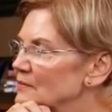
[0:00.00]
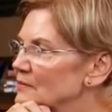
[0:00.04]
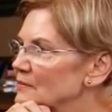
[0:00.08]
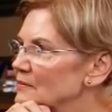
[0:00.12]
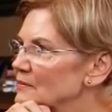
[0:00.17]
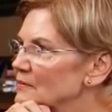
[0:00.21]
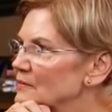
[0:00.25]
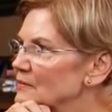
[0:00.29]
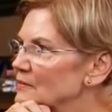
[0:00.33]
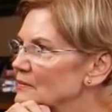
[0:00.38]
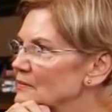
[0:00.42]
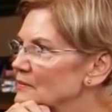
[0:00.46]

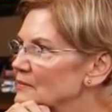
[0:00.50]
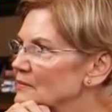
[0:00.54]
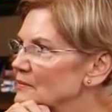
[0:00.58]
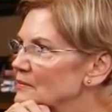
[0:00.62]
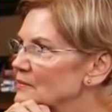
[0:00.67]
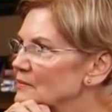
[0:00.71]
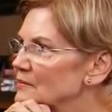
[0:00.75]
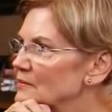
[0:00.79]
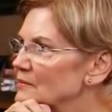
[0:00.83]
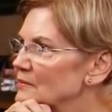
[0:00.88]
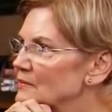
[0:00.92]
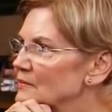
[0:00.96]

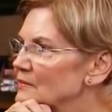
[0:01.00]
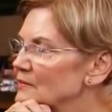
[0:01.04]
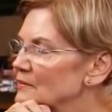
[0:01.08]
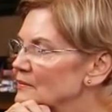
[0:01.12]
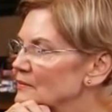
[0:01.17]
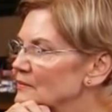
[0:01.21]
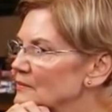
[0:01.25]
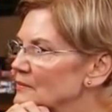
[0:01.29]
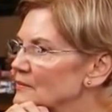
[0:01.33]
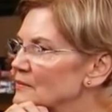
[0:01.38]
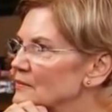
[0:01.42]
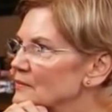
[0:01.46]

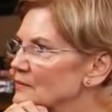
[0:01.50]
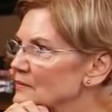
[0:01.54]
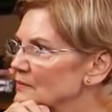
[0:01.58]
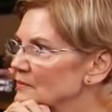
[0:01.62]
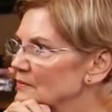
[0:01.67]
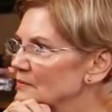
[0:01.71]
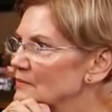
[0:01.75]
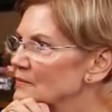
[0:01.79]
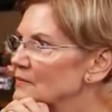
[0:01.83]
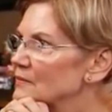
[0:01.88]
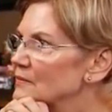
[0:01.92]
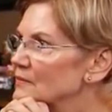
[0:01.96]

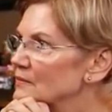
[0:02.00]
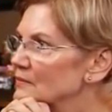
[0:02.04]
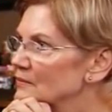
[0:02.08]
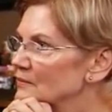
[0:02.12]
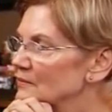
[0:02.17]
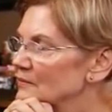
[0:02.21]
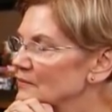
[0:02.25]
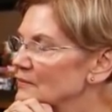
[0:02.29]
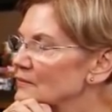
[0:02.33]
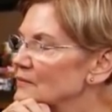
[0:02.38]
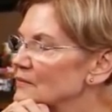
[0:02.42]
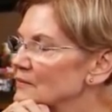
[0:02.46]

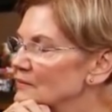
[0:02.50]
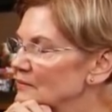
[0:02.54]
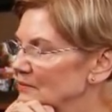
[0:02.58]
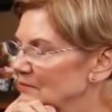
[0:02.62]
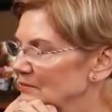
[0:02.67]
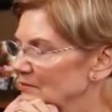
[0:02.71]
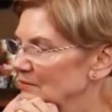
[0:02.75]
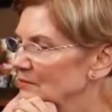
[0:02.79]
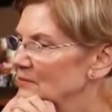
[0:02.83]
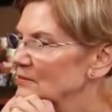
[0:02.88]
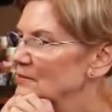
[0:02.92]
This person isn't speaking.